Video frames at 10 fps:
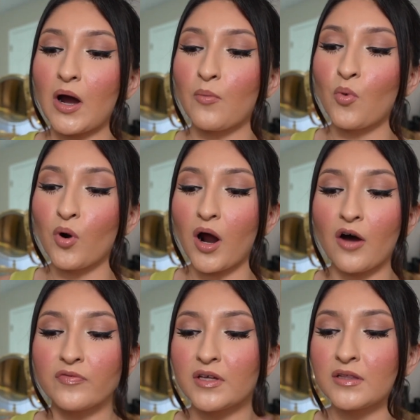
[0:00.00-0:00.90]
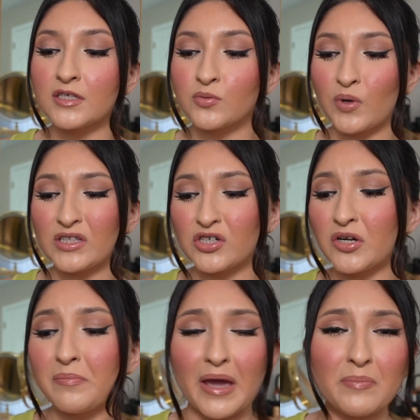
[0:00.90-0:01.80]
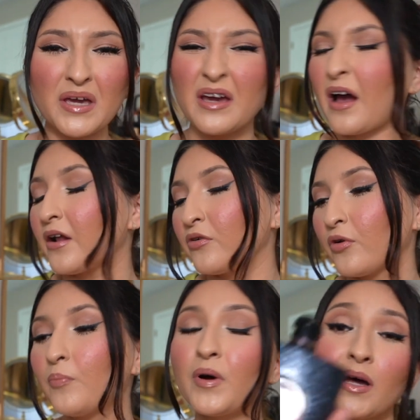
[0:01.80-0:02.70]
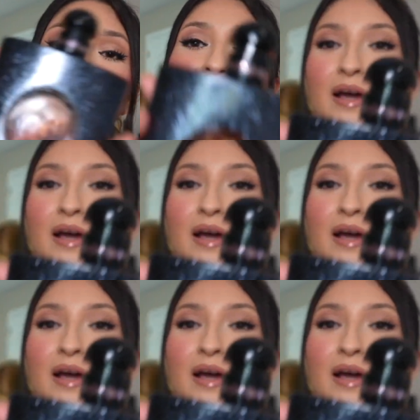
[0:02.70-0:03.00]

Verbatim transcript: more often this winter maybe I don't know but